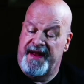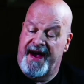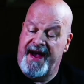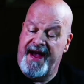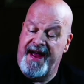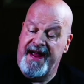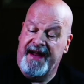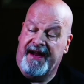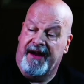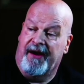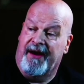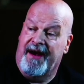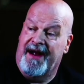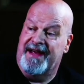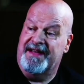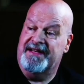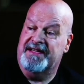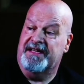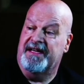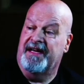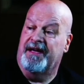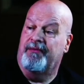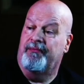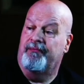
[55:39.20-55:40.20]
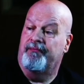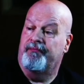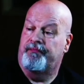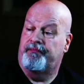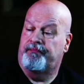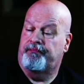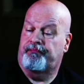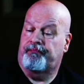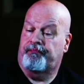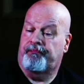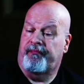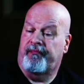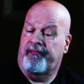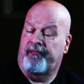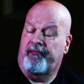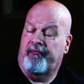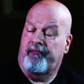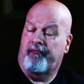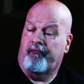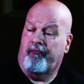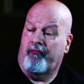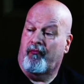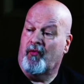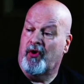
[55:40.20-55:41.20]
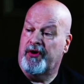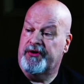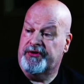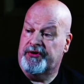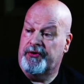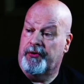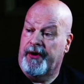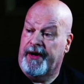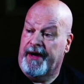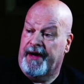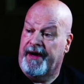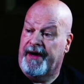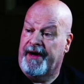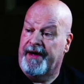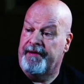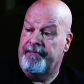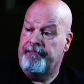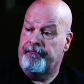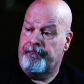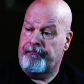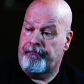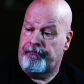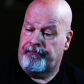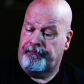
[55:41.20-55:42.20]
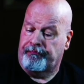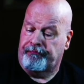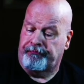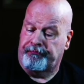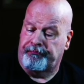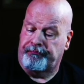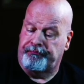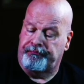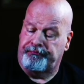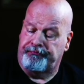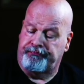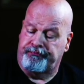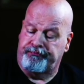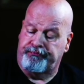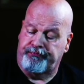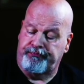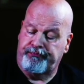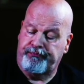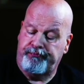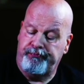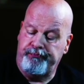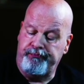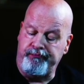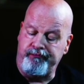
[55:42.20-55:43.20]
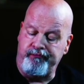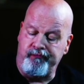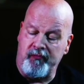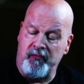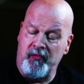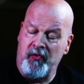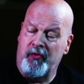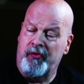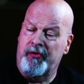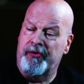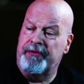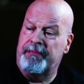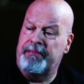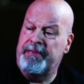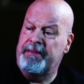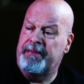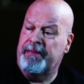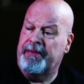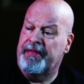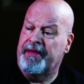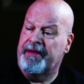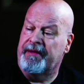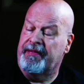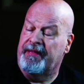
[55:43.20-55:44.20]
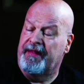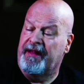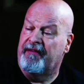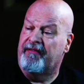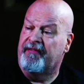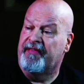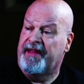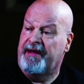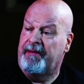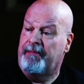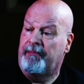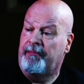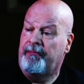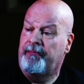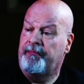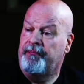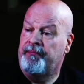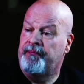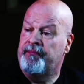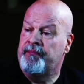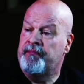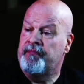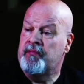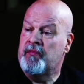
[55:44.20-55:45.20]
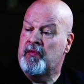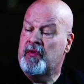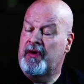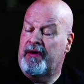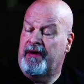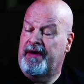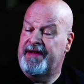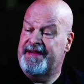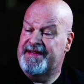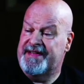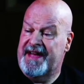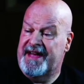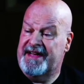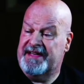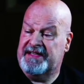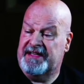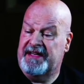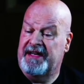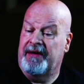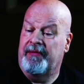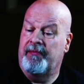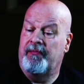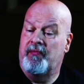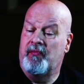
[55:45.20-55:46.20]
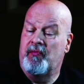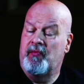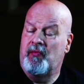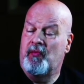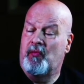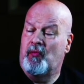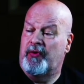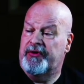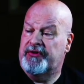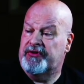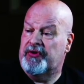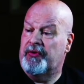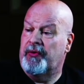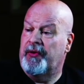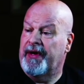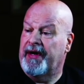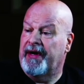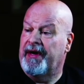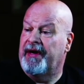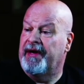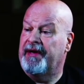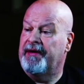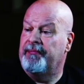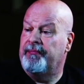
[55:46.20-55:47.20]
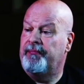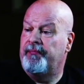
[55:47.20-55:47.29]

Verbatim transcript: the dying are asking what's going on, or the people that love them is asking what's going